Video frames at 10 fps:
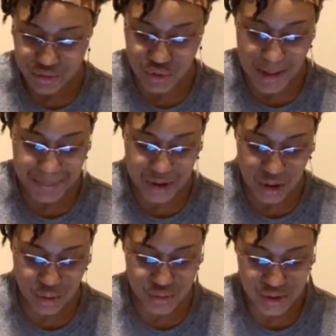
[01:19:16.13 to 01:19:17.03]
and
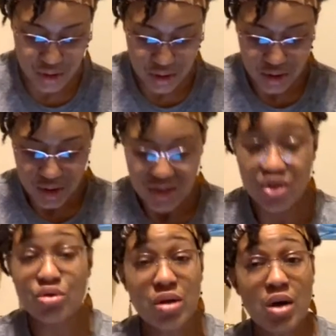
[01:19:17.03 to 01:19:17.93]
goes.
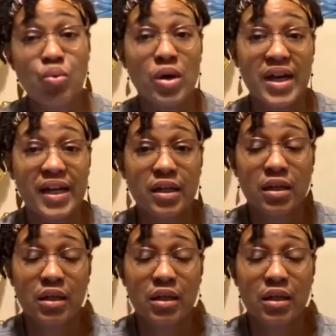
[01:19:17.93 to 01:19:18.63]
You know what?